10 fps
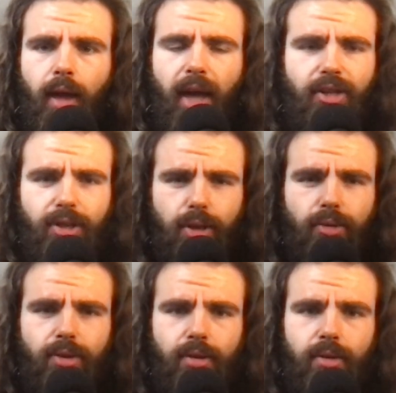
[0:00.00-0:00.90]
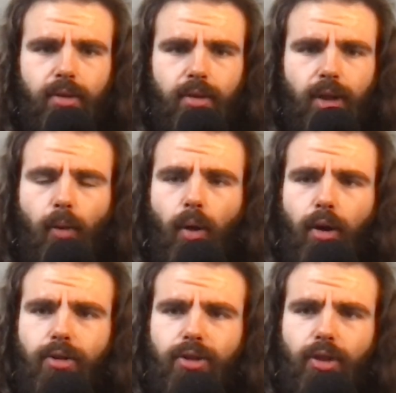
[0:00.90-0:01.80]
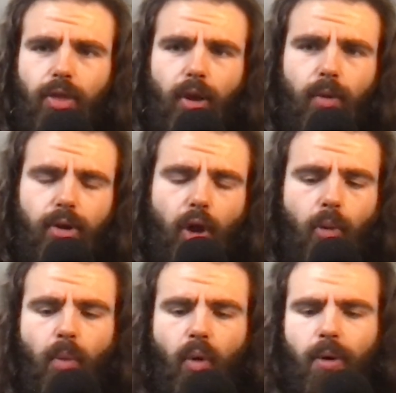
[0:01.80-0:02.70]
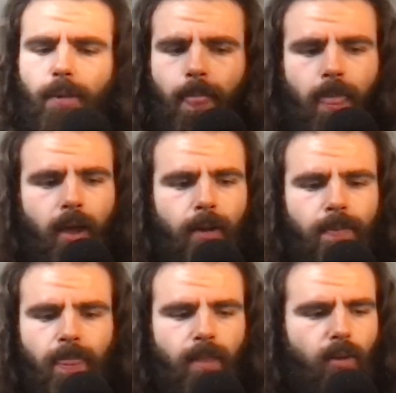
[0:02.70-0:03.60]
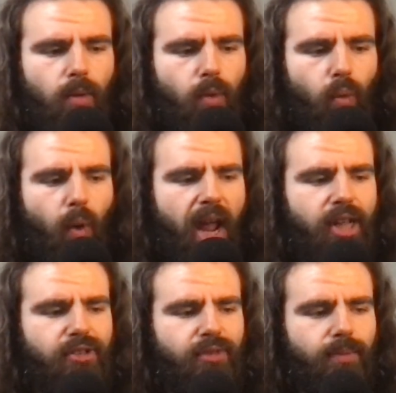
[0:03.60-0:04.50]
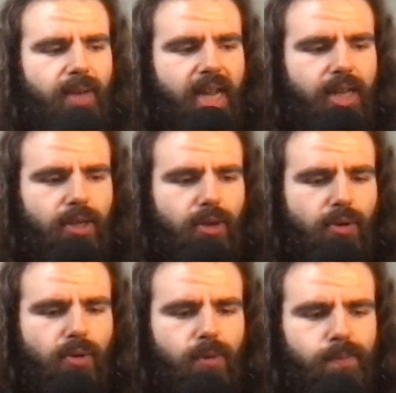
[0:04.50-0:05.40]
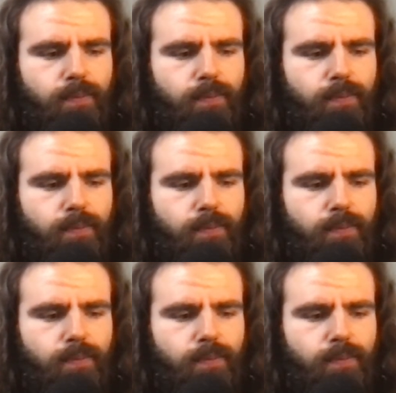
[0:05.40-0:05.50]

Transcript: excuses. There was there were no more ways for me to